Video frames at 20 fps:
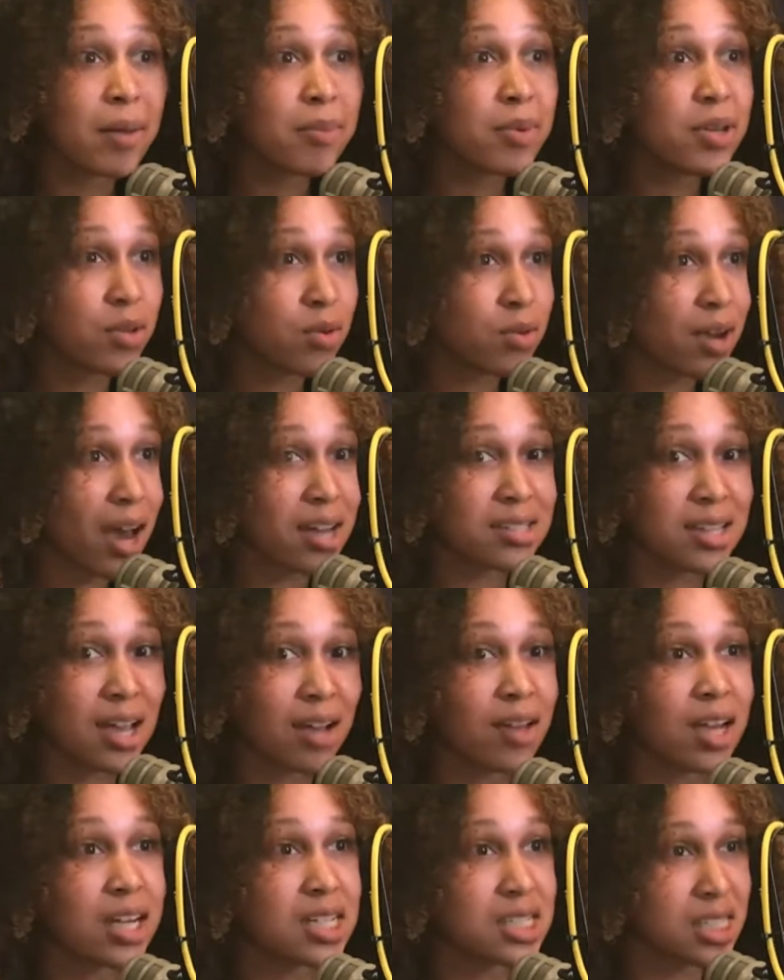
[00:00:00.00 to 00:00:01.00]
Maybe you guys
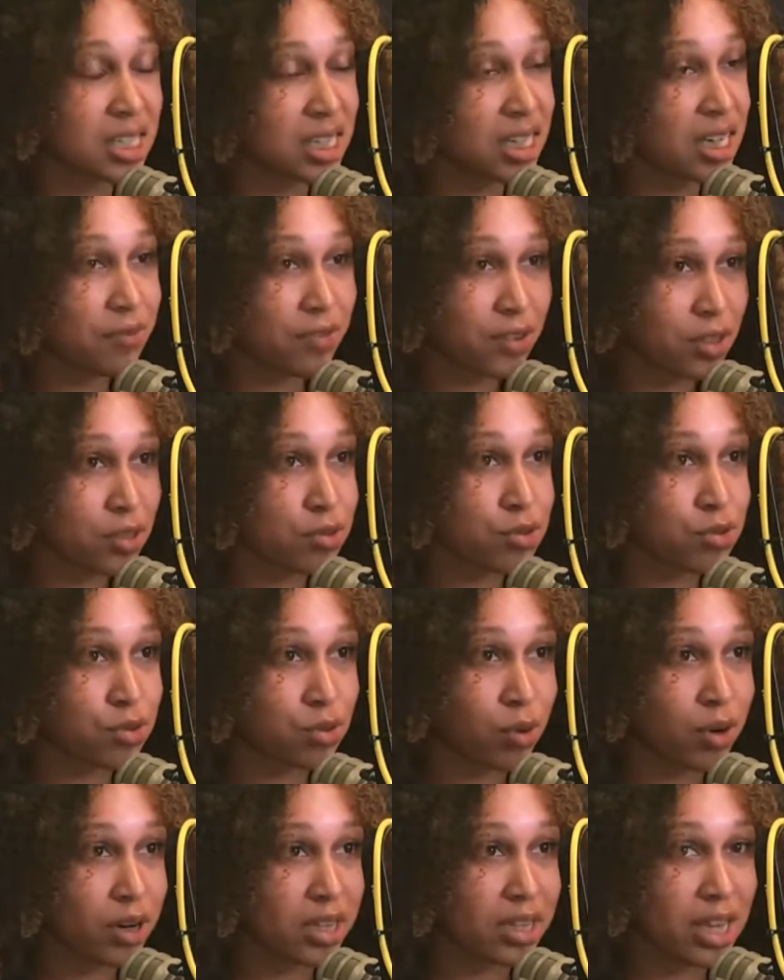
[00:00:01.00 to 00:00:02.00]
have like a significant
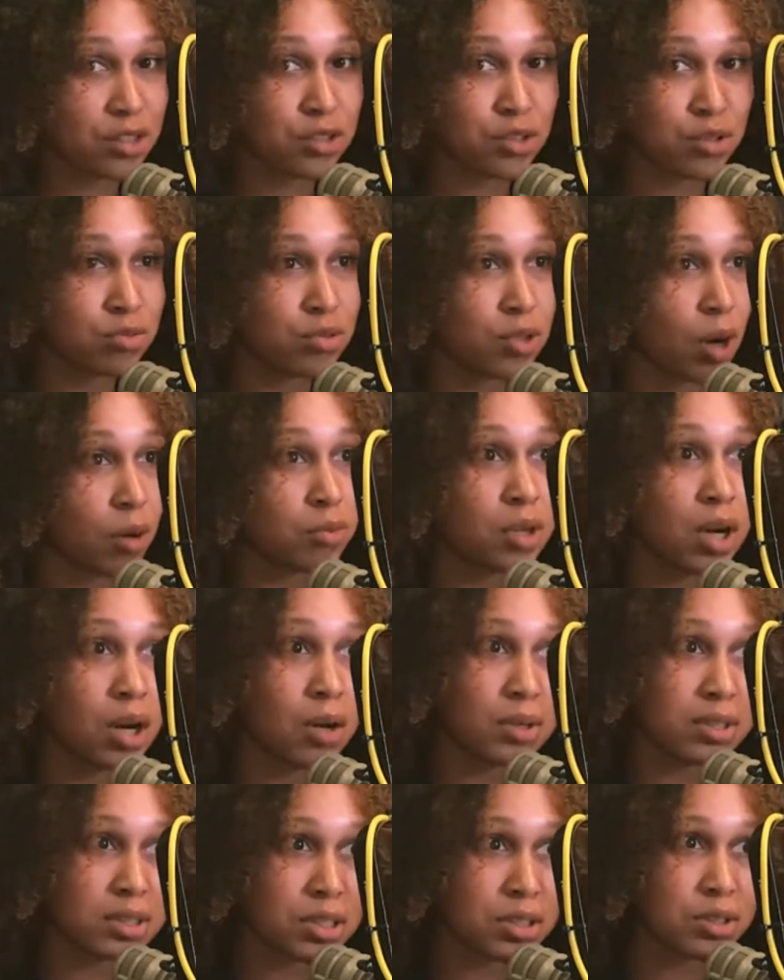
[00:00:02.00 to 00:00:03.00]
story that you don't
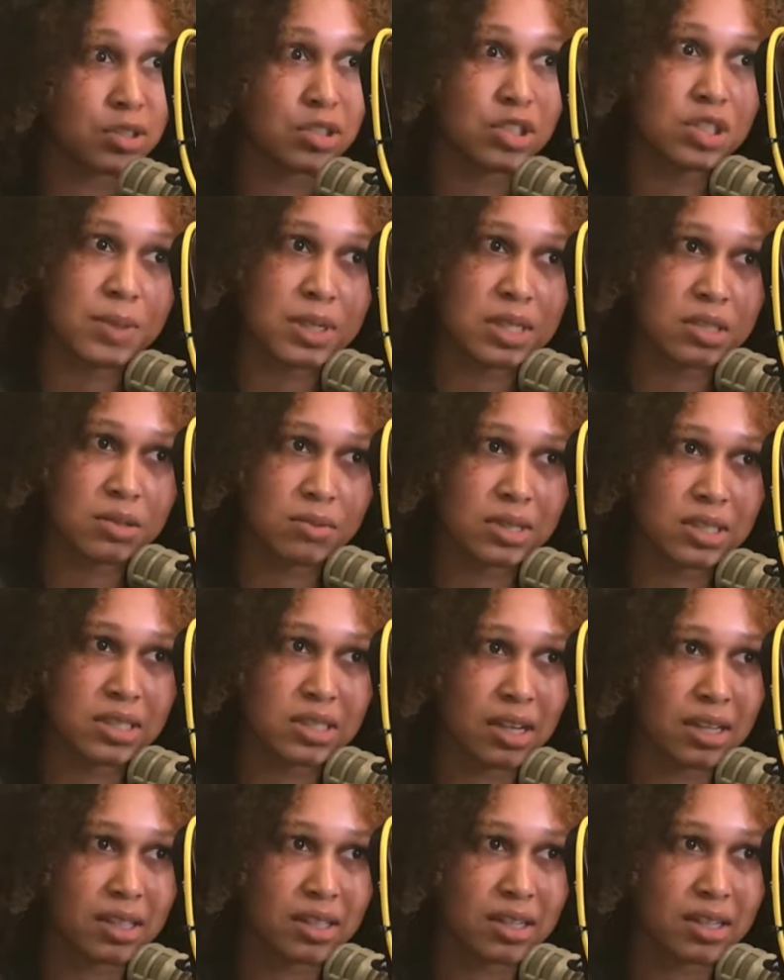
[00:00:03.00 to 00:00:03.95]
know until you speak to each